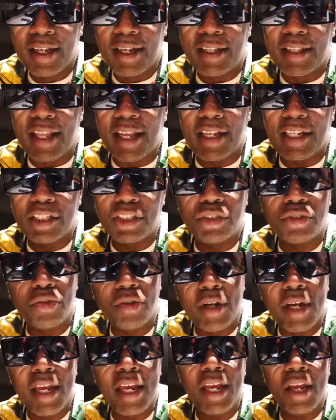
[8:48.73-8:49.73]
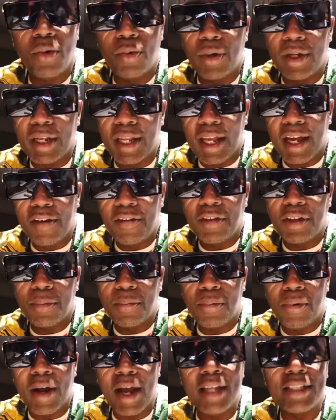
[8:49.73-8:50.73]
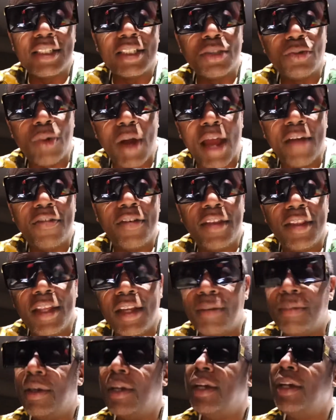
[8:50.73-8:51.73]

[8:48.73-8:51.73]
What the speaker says: They can trade whenever the price is right for them.